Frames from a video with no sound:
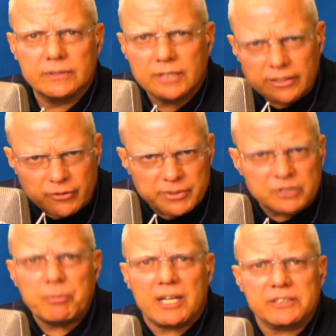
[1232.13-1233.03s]

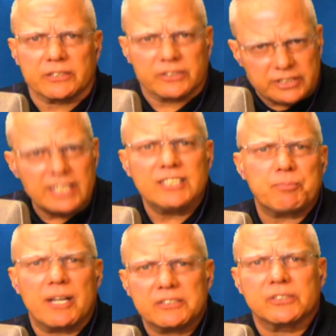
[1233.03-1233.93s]
government-sponsored,
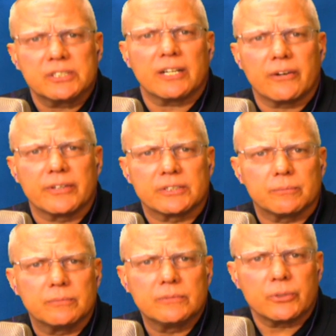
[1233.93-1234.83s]
state-sponsored terrorism
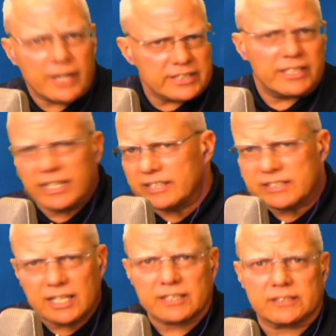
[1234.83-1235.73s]
directed
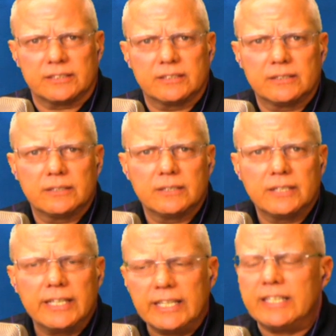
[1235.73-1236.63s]
against us.
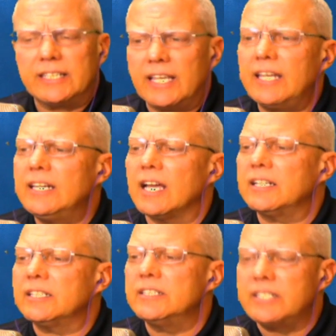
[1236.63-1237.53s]
It
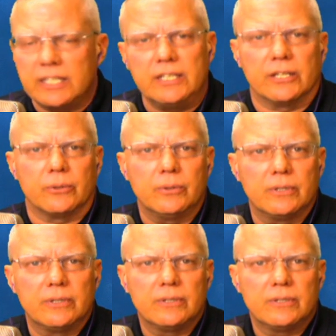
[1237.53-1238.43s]
cannot continue
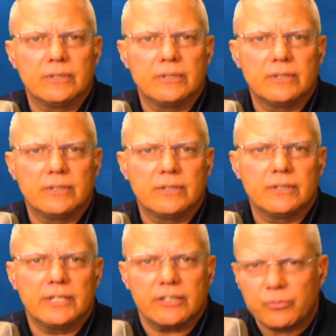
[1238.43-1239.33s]

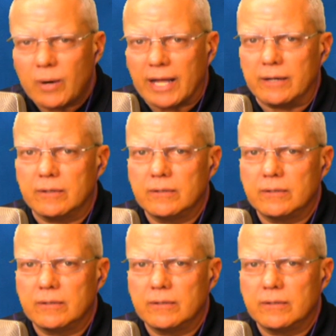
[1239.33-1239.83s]
if what?